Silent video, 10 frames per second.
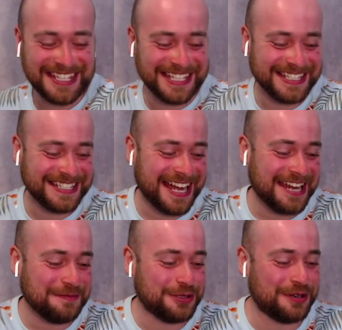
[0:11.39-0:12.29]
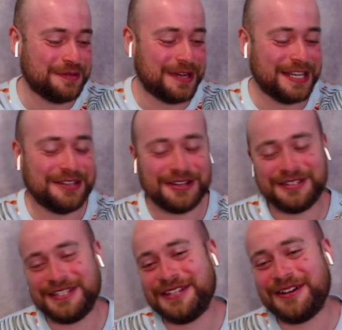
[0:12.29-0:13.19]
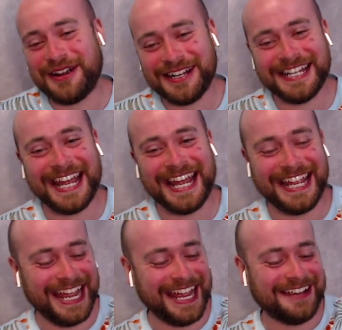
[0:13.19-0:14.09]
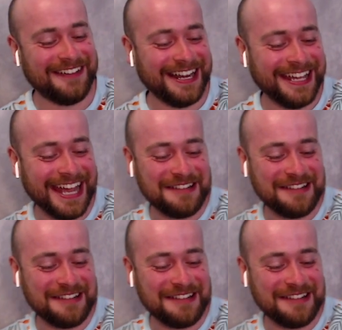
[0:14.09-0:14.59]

because I am joined by D'Arcy Carden, aka Greta,